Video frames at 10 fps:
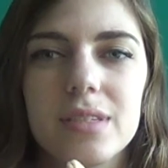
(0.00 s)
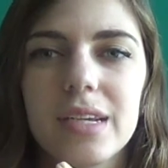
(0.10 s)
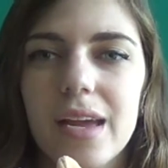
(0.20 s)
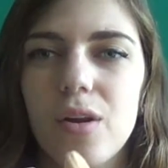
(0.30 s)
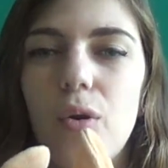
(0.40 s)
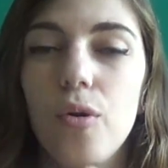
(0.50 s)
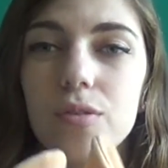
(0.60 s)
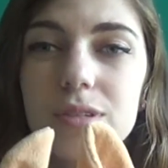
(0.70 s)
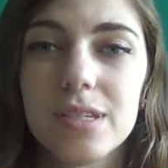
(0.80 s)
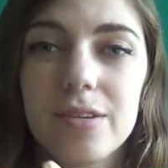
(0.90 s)
to get
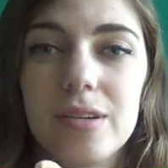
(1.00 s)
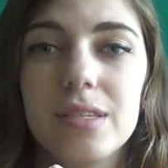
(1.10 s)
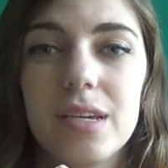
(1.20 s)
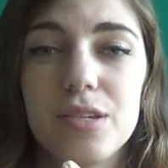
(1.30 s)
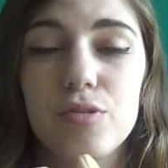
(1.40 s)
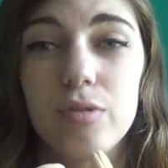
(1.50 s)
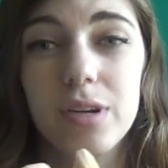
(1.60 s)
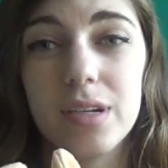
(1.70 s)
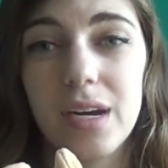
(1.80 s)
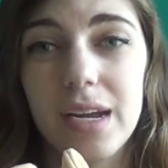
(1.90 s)
old series that you
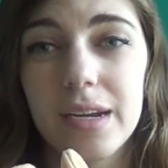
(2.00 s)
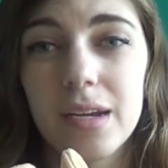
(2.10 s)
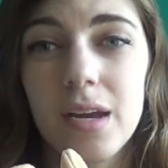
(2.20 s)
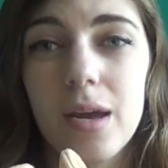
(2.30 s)
really like,